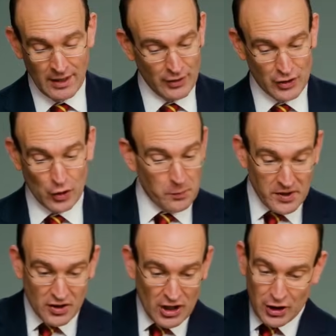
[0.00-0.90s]
The
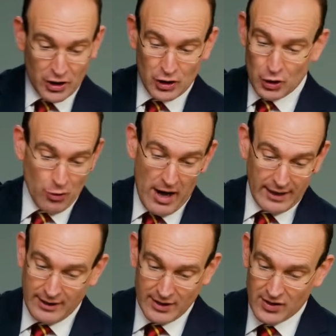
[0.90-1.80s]
superstitious
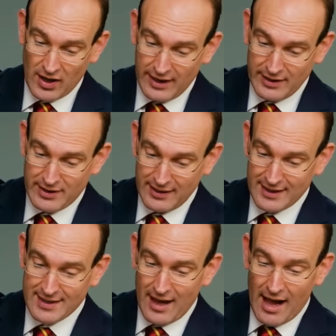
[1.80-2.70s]
dread the signs in the
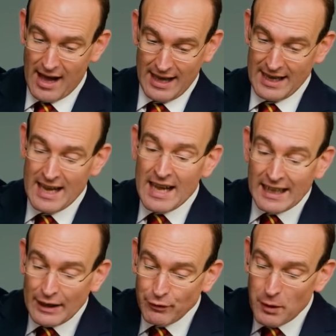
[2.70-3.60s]
sky,
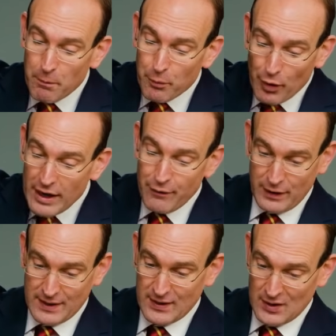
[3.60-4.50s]
and even the
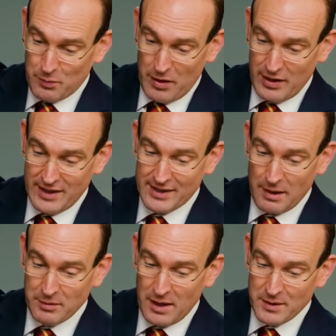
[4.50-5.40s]
bravest spirit is
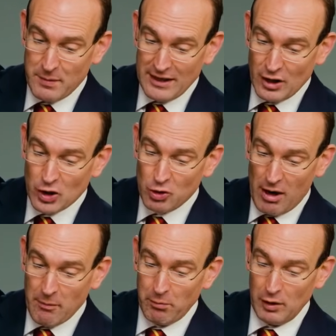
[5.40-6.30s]
sometimes made to
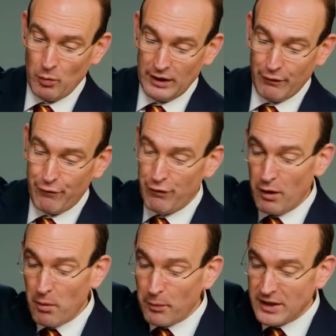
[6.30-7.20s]
tremble when the
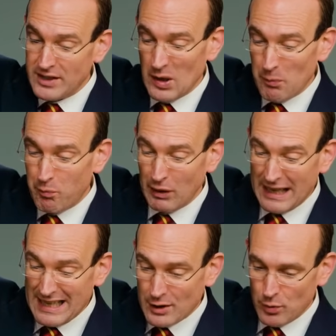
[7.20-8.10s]
firmament is
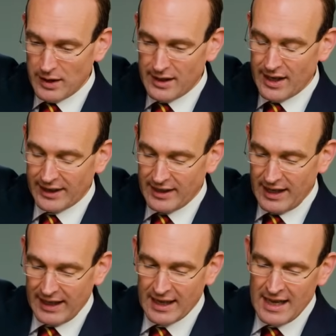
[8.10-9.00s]
ablaze with
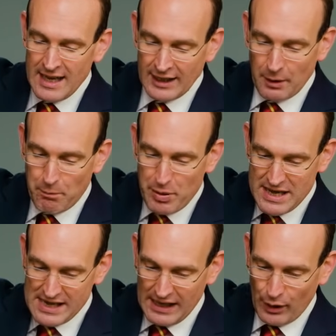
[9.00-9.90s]
lightning, and the
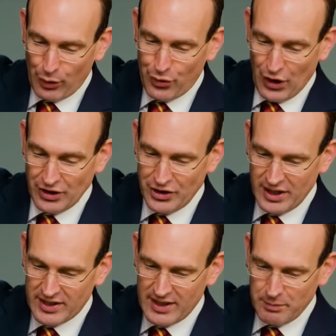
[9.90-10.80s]
pealing thunder
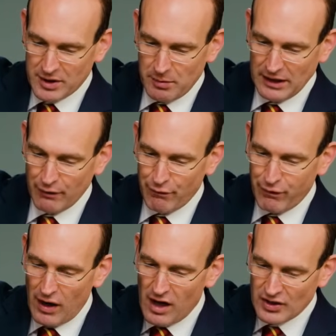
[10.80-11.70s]
seems to make the
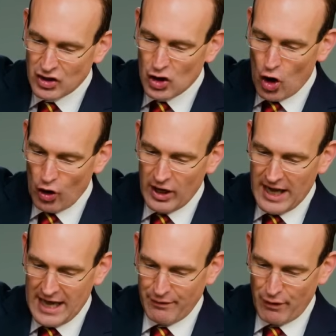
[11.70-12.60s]
vast
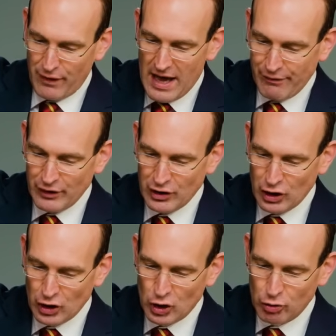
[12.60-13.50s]
concave of heaven to
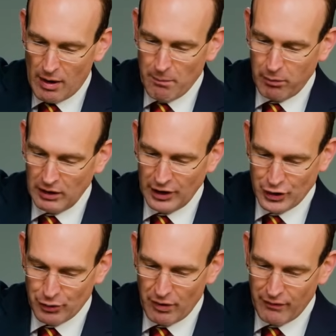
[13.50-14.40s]
tremble and
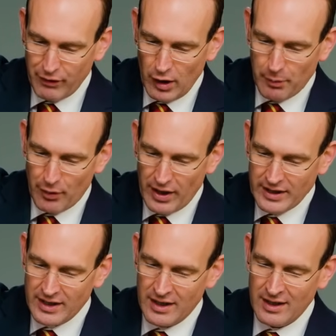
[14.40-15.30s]
to reverberate.